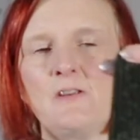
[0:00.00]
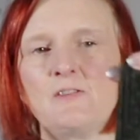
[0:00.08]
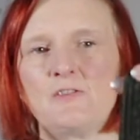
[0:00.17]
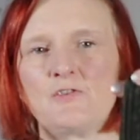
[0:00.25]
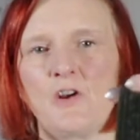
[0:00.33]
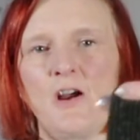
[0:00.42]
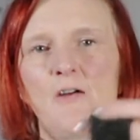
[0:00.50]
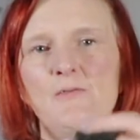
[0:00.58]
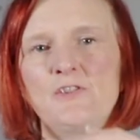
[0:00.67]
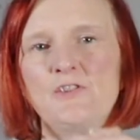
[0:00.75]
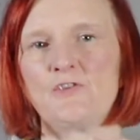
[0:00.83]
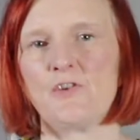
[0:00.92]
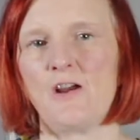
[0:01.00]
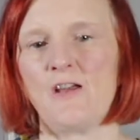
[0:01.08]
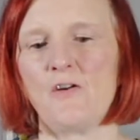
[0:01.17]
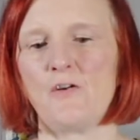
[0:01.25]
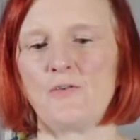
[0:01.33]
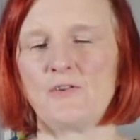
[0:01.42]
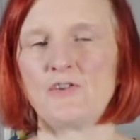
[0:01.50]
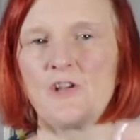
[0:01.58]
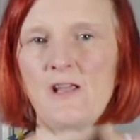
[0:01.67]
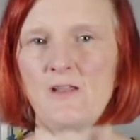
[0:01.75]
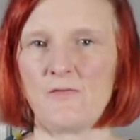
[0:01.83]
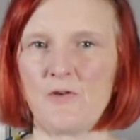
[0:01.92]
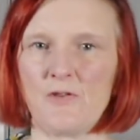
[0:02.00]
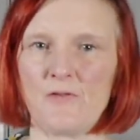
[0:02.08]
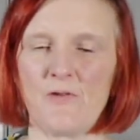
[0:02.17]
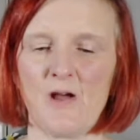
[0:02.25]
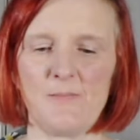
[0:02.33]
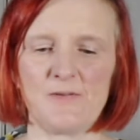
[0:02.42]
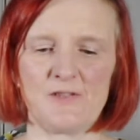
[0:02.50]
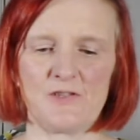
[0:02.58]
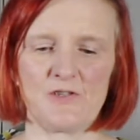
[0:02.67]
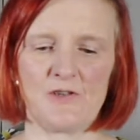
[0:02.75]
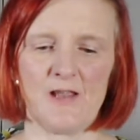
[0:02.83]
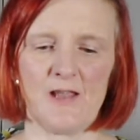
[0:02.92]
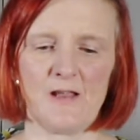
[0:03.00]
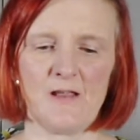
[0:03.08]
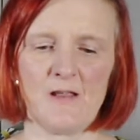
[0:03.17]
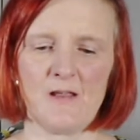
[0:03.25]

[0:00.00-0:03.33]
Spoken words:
to obviously try it on and check you've got the right positioning.